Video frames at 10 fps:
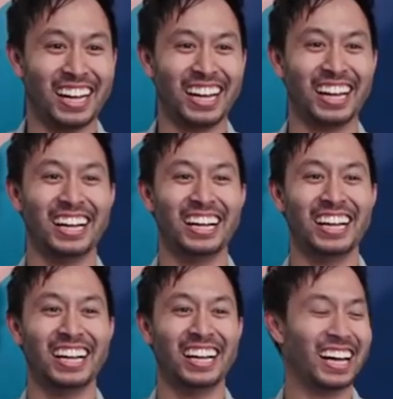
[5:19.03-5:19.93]

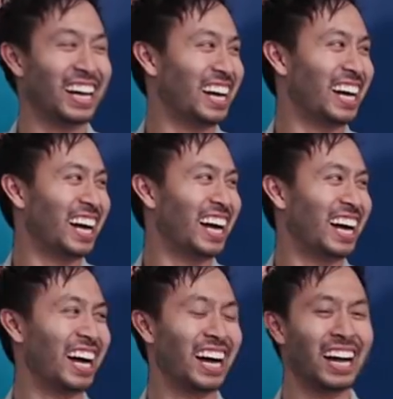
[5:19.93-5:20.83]

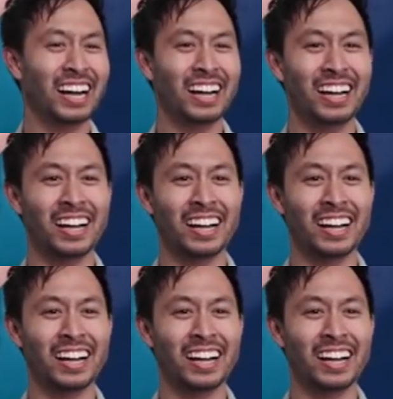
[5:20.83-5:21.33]
No words are spoken by the person on screen.